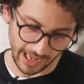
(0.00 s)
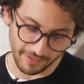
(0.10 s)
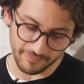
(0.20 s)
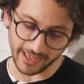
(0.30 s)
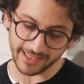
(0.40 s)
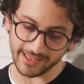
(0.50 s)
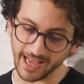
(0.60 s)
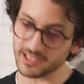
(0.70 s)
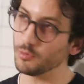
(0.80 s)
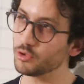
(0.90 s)
I feel like it
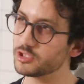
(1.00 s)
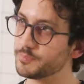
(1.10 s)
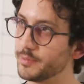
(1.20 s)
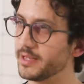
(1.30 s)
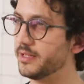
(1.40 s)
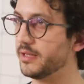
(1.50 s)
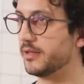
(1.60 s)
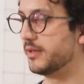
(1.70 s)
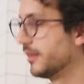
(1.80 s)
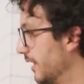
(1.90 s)
has more spring
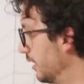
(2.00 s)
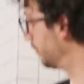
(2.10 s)
than